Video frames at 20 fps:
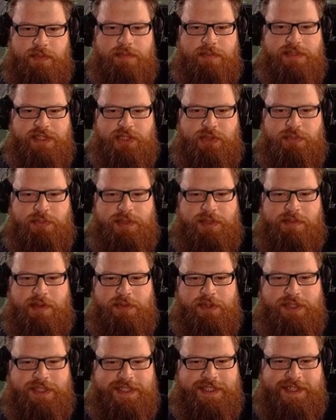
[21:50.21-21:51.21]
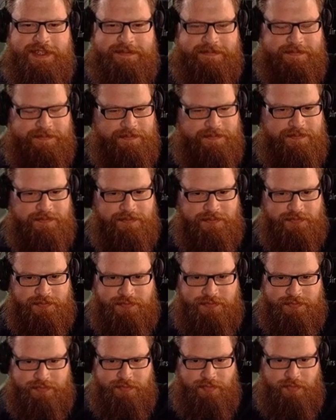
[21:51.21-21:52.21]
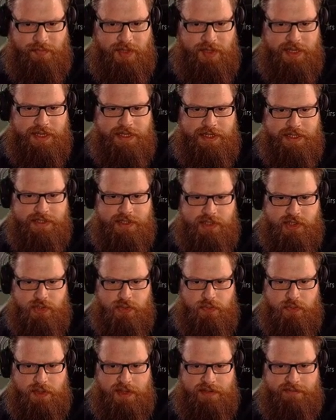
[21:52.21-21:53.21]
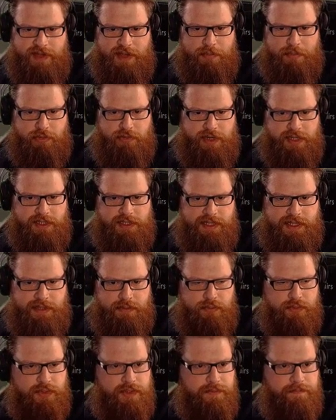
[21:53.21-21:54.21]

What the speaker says: me stumble on my words there. It is to evaporate out.